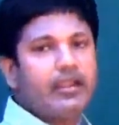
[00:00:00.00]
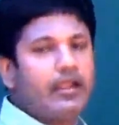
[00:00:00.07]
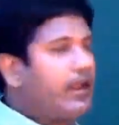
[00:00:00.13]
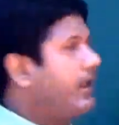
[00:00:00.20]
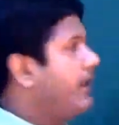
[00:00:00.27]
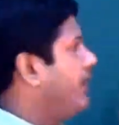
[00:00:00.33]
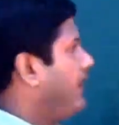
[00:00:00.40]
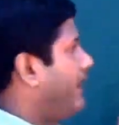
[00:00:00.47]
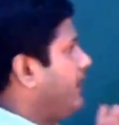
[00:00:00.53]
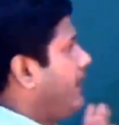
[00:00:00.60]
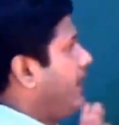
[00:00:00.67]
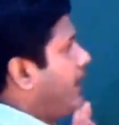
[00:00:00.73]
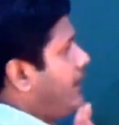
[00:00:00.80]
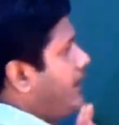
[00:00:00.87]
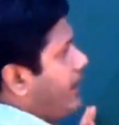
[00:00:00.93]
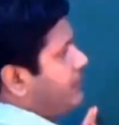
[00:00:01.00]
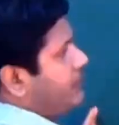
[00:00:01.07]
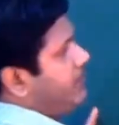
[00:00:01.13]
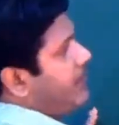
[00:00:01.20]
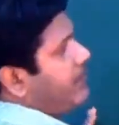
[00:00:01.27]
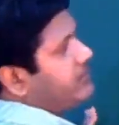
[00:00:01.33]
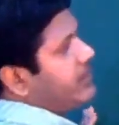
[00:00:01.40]
and
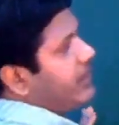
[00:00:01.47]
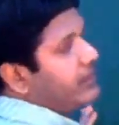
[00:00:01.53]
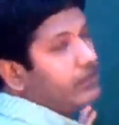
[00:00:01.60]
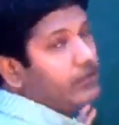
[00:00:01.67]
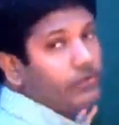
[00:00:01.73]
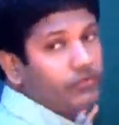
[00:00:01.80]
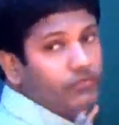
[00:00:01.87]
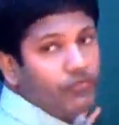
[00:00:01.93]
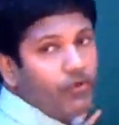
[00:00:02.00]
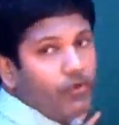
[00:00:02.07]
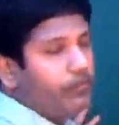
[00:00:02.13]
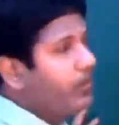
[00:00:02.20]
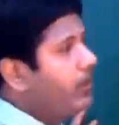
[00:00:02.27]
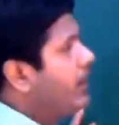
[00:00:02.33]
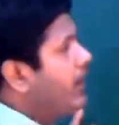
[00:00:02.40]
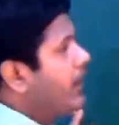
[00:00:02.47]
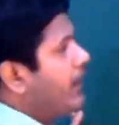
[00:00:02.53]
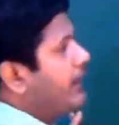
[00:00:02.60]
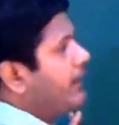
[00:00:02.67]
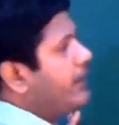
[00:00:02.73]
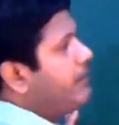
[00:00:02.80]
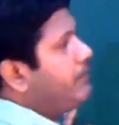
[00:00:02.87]
expressed like in this form.
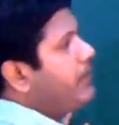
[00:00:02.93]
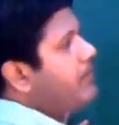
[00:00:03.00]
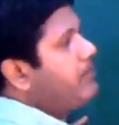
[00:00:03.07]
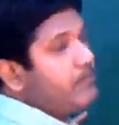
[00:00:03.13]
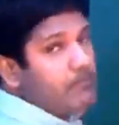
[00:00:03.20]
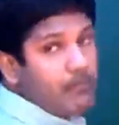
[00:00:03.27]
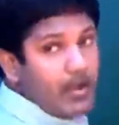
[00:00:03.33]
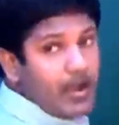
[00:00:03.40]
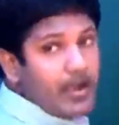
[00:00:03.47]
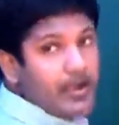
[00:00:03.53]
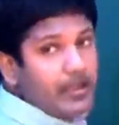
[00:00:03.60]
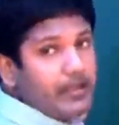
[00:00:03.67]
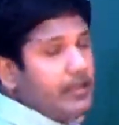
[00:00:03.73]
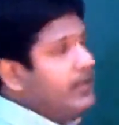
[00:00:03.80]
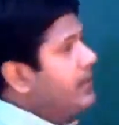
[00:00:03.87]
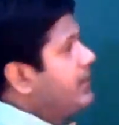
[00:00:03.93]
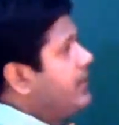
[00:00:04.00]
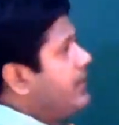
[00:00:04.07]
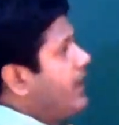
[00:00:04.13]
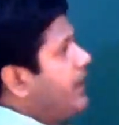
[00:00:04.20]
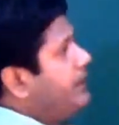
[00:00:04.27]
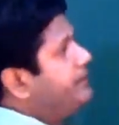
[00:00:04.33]
And keep in mind
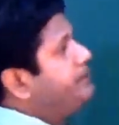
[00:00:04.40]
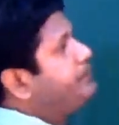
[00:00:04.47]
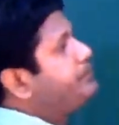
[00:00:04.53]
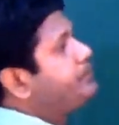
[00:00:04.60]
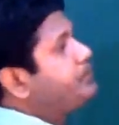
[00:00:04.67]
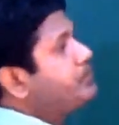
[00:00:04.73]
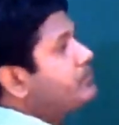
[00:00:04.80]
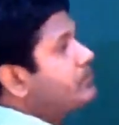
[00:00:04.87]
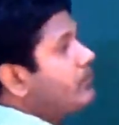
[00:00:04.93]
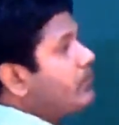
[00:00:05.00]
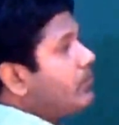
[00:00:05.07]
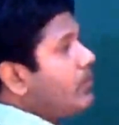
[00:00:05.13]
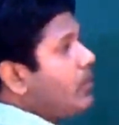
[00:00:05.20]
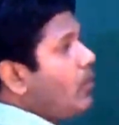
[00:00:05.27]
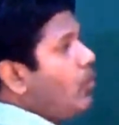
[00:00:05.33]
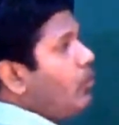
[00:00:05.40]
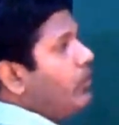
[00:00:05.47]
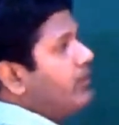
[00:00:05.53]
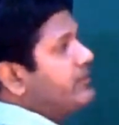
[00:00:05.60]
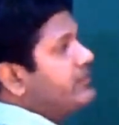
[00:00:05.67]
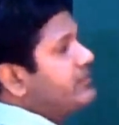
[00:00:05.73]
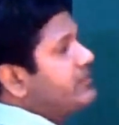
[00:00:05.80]
that
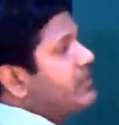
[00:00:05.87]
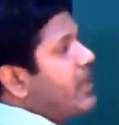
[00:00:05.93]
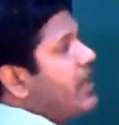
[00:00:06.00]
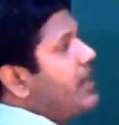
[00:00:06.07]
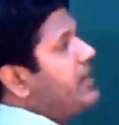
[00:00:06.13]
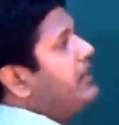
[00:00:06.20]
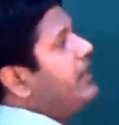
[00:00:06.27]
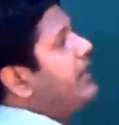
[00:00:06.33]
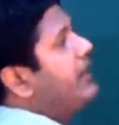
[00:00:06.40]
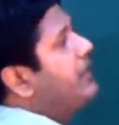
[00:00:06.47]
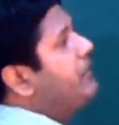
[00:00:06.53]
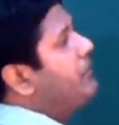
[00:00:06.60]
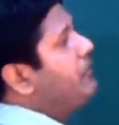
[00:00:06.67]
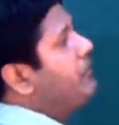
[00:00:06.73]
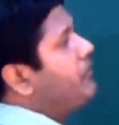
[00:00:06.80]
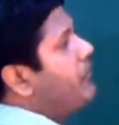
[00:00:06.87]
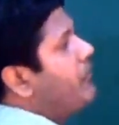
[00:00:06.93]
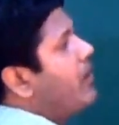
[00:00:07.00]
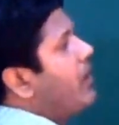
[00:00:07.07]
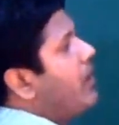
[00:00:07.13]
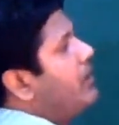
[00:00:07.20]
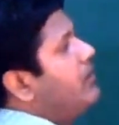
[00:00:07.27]
the sign in
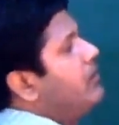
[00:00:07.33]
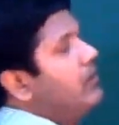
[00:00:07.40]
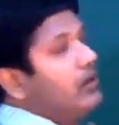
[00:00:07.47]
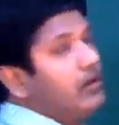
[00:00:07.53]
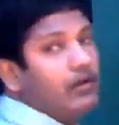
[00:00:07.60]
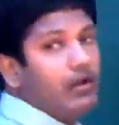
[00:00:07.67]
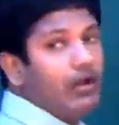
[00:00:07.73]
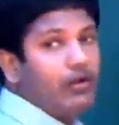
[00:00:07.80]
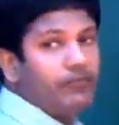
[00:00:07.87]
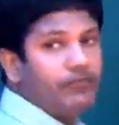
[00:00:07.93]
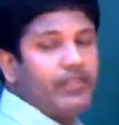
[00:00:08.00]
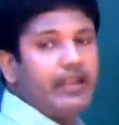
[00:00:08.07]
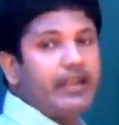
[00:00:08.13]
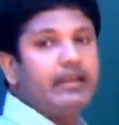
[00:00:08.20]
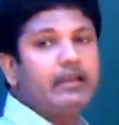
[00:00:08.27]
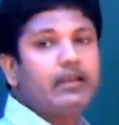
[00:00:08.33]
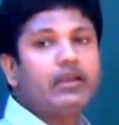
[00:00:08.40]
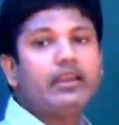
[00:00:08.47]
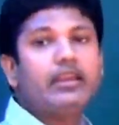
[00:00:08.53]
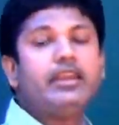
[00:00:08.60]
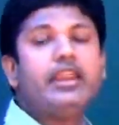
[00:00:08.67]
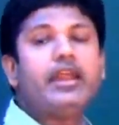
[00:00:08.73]
front of that
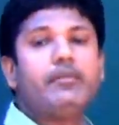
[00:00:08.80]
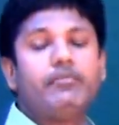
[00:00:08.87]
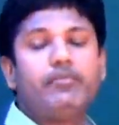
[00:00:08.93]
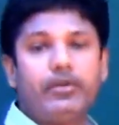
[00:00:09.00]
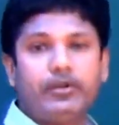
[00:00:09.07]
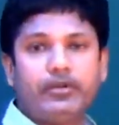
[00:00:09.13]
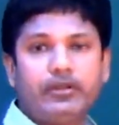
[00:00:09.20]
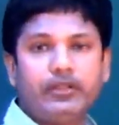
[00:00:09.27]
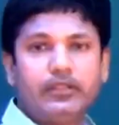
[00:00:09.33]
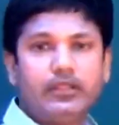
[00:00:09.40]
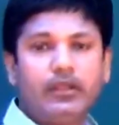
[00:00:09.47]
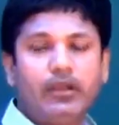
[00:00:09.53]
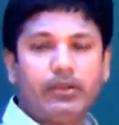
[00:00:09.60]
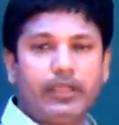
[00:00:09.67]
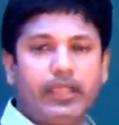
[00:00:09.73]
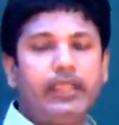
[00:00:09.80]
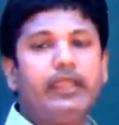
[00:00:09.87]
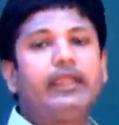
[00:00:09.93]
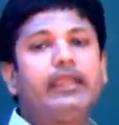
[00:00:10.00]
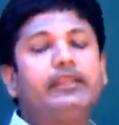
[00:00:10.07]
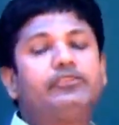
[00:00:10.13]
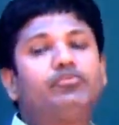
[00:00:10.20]
number, okay,
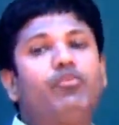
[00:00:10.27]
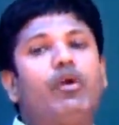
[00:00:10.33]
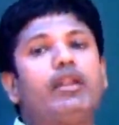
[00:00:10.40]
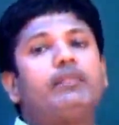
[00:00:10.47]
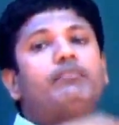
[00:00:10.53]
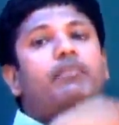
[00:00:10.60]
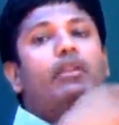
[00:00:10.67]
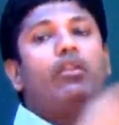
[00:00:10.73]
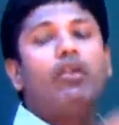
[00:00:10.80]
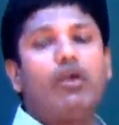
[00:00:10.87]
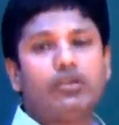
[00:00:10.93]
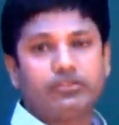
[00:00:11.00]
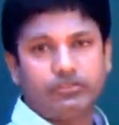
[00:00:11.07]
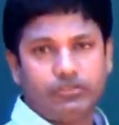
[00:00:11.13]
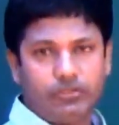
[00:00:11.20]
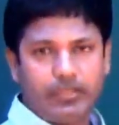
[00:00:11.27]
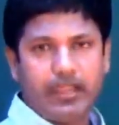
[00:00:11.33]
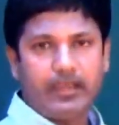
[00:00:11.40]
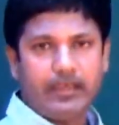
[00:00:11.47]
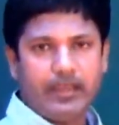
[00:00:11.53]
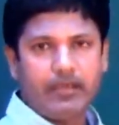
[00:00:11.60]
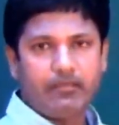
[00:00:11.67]
it's what belongs to
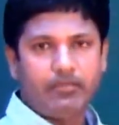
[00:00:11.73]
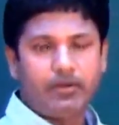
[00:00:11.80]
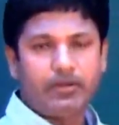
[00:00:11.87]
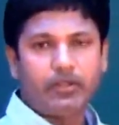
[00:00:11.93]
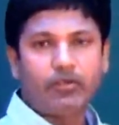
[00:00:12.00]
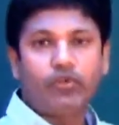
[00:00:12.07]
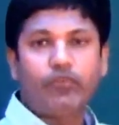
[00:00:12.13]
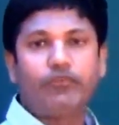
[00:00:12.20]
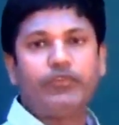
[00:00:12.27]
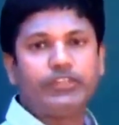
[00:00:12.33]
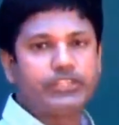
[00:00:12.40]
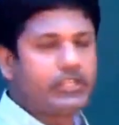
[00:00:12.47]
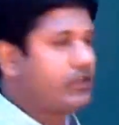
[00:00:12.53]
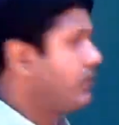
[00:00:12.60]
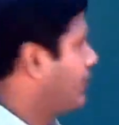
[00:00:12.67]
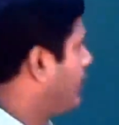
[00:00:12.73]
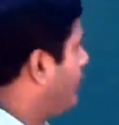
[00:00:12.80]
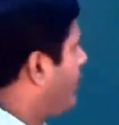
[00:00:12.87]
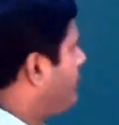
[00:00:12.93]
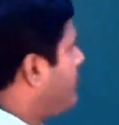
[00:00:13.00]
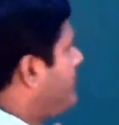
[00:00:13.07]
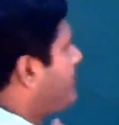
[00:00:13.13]
that number, the coefficient. Okay,
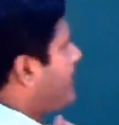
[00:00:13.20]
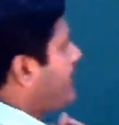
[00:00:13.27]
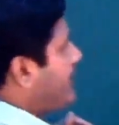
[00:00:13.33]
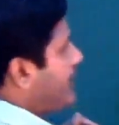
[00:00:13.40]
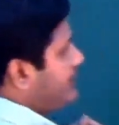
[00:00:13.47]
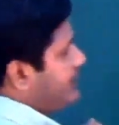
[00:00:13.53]
what I mean by that, I